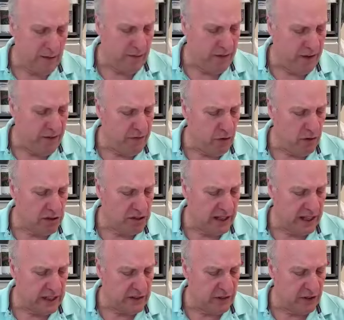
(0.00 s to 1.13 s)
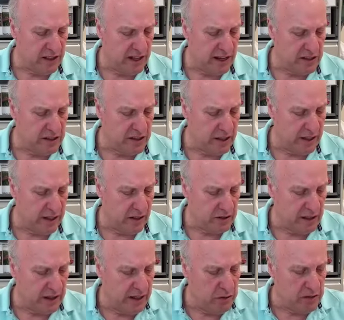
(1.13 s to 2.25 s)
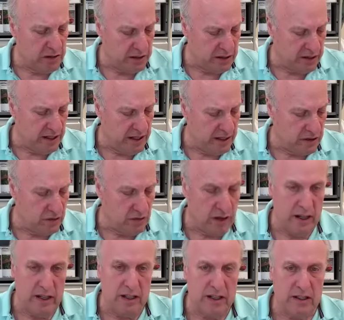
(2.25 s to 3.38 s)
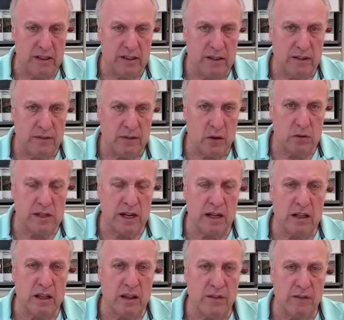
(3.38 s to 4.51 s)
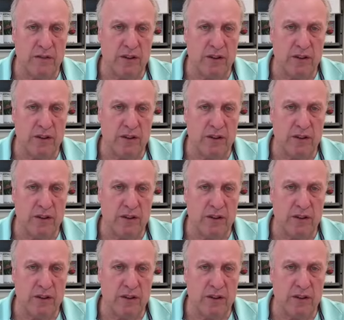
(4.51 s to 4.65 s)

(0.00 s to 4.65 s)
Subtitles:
the fifth or sixth for Tez Stiggers. I think it was the sixth, right? Or was that